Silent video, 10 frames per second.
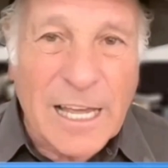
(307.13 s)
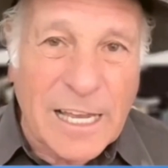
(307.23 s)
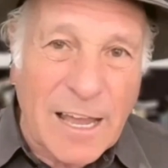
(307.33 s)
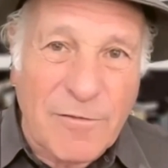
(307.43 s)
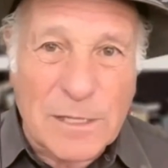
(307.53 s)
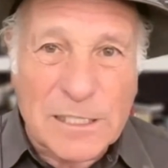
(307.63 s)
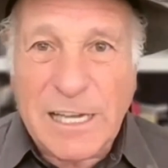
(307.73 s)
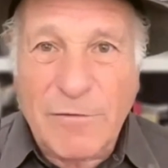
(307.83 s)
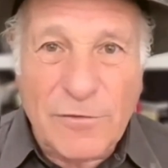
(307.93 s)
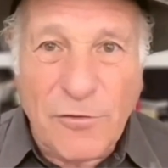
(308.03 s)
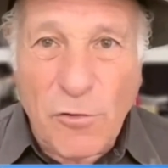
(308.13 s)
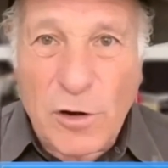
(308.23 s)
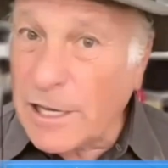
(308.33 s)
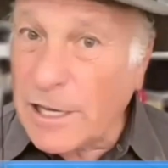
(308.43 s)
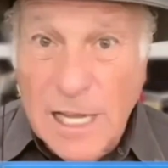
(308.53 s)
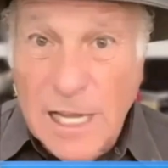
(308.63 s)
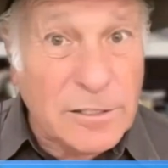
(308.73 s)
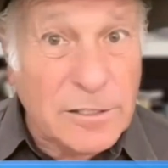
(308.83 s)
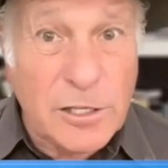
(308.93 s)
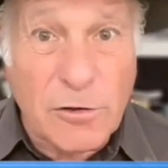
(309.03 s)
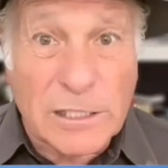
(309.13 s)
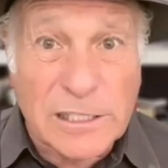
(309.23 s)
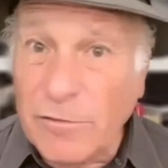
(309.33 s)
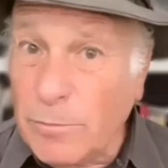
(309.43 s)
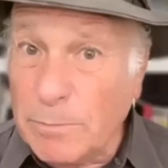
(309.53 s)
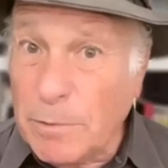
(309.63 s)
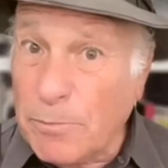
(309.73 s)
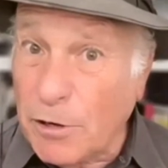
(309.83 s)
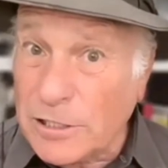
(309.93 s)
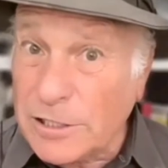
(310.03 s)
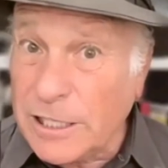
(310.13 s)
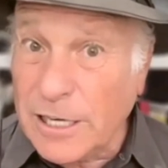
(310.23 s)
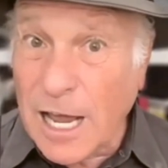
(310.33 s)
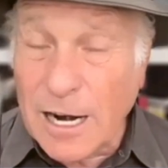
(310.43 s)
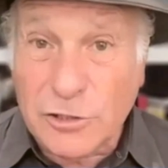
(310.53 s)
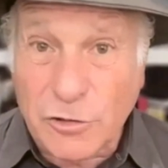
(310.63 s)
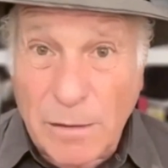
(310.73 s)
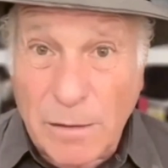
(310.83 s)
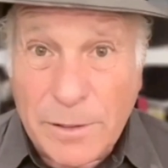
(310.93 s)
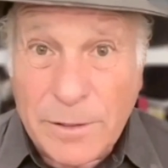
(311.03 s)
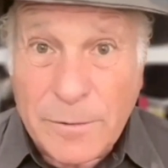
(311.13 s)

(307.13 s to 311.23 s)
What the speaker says: They gave him a 747, not to the U.S. government, but personally to Donald Trump.